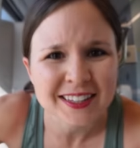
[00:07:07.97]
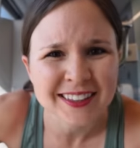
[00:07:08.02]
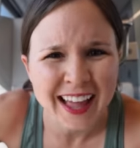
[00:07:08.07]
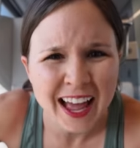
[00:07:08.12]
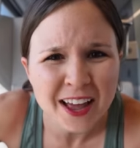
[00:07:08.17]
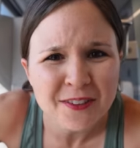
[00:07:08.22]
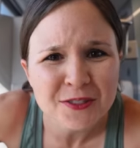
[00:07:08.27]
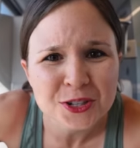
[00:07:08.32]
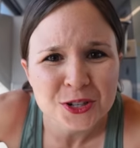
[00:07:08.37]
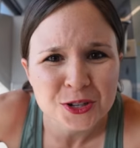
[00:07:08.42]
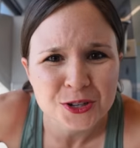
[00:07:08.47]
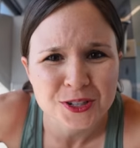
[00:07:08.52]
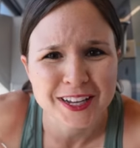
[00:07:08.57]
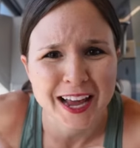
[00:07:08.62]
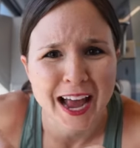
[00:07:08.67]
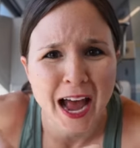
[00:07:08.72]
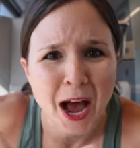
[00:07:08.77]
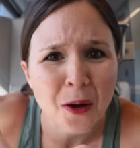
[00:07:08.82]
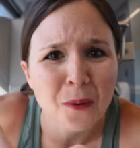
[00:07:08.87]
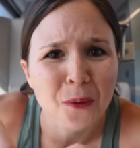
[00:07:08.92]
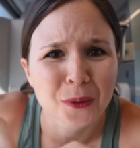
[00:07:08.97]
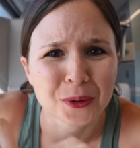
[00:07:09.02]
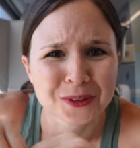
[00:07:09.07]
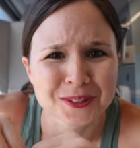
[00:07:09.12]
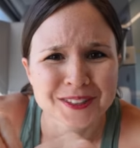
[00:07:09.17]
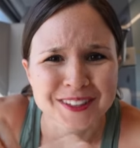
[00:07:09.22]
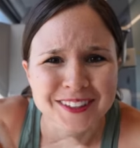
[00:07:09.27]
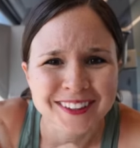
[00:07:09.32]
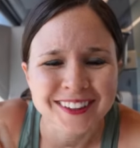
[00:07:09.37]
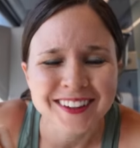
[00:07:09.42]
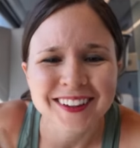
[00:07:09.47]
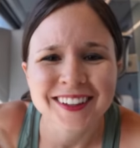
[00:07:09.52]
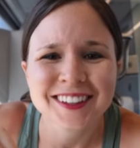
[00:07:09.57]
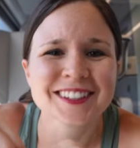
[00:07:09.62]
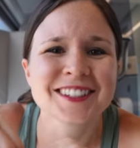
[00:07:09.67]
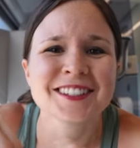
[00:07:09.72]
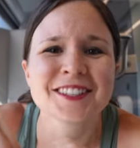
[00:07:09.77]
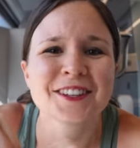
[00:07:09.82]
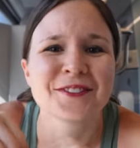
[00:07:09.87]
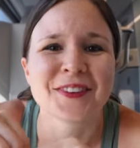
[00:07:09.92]
lavender towels.
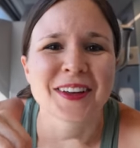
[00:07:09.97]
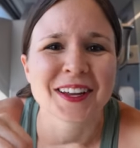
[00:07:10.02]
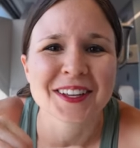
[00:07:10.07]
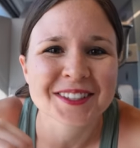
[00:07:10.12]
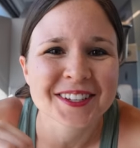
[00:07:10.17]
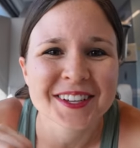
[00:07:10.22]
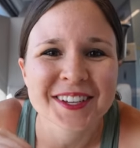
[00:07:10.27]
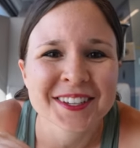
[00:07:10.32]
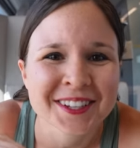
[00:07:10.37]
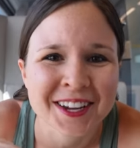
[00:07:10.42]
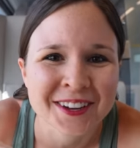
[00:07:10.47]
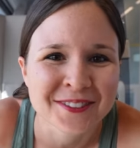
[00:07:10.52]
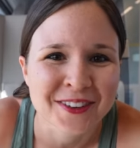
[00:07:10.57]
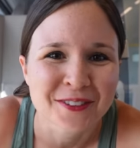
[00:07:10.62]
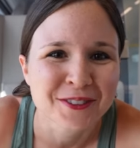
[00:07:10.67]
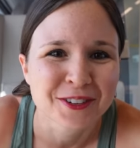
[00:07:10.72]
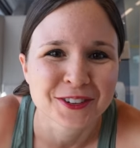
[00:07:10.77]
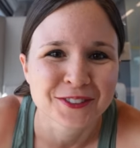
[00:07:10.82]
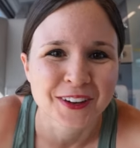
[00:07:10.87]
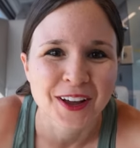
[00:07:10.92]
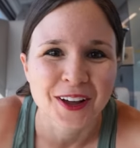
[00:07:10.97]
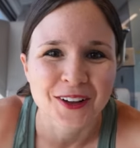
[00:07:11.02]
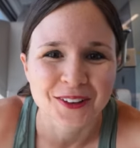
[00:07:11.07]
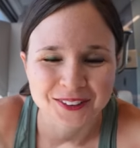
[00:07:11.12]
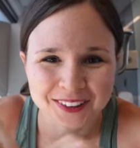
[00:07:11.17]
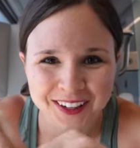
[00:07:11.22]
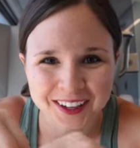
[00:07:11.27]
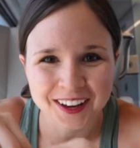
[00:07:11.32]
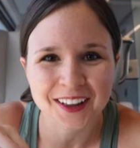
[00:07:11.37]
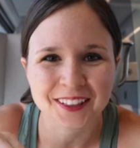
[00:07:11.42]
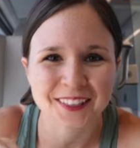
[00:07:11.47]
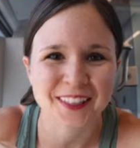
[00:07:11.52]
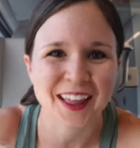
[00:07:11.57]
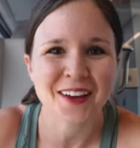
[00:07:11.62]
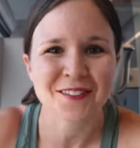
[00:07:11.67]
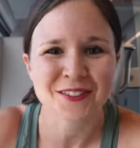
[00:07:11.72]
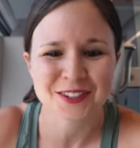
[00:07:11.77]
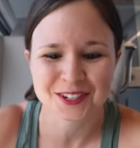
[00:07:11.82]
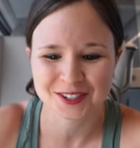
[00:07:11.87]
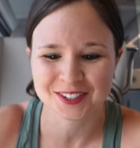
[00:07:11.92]
This is the fanciest I've ever felt. I got
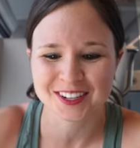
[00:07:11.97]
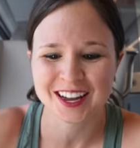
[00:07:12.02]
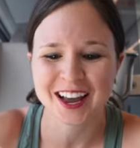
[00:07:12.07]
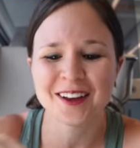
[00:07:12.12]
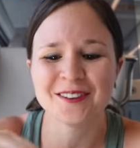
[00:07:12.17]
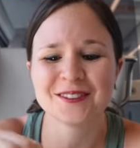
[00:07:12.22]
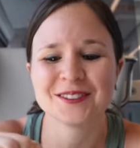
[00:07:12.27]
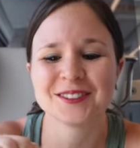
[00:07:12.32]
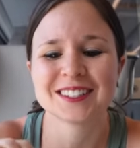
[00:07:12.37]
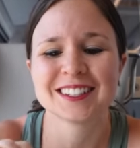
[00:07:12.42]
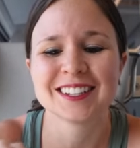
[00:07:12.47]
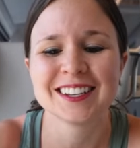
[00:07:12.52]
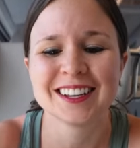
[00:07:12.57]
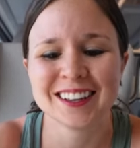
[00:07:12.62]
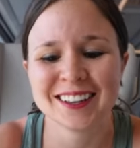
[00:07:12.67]
lavender towels.